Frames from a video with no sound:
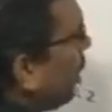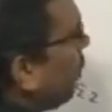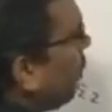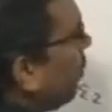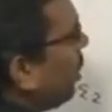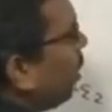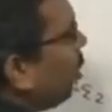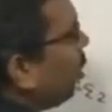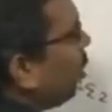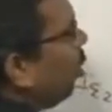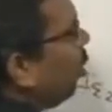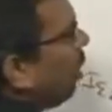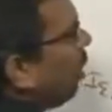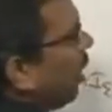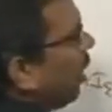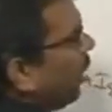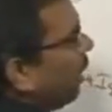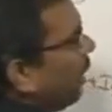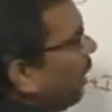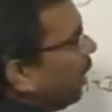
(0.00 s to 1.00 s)
you write KVL.
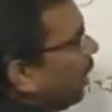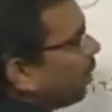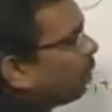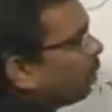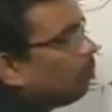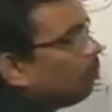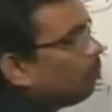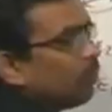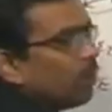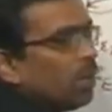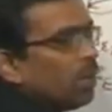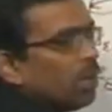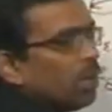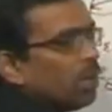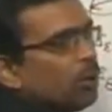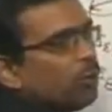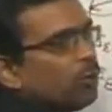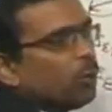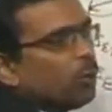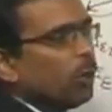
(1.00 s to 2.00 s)
Don't write here.
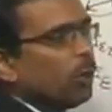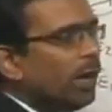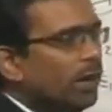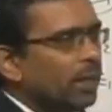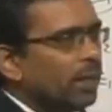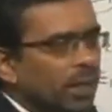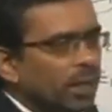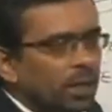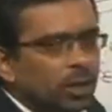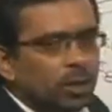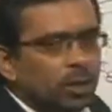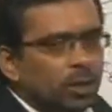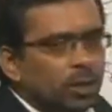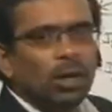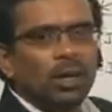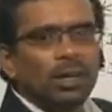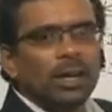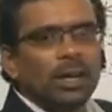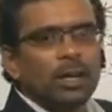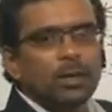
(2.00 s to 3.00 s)
If you write here
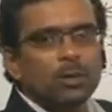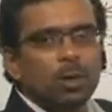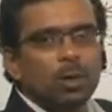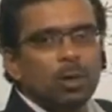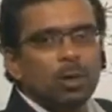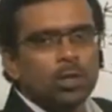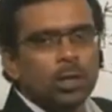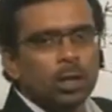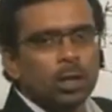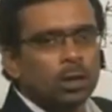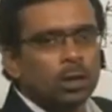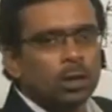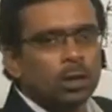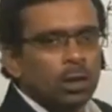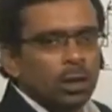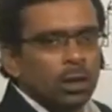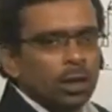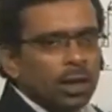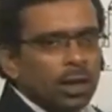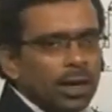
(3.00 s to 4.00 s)
you will not get
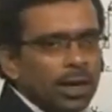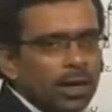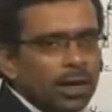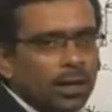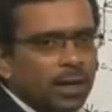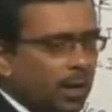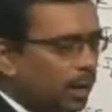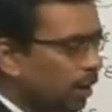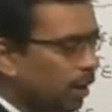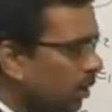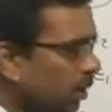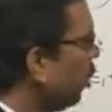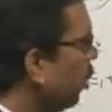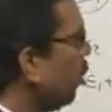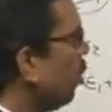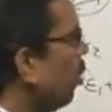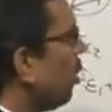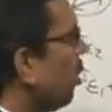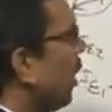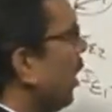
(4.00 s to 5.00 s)
solution. Write here.
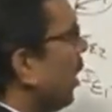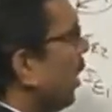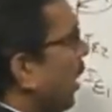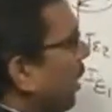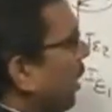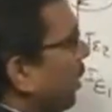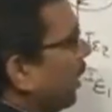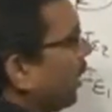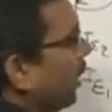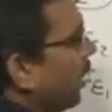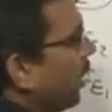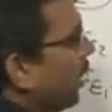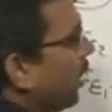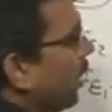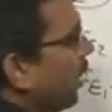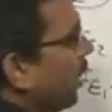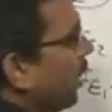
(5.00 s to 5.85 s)
Okay, write the